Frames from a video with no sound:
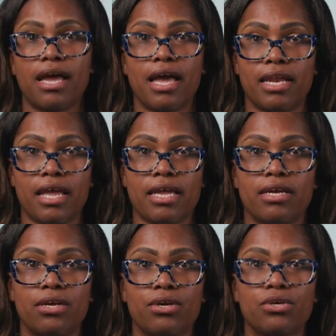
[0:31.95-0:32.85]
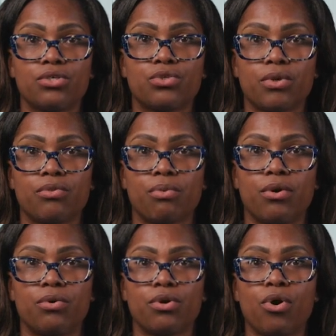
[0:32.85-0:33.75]
headache, sore
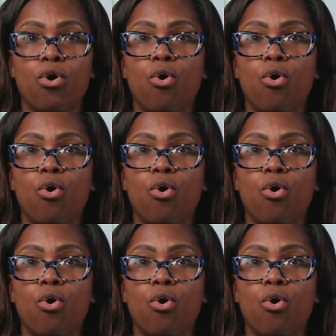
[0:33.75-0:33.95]
throat,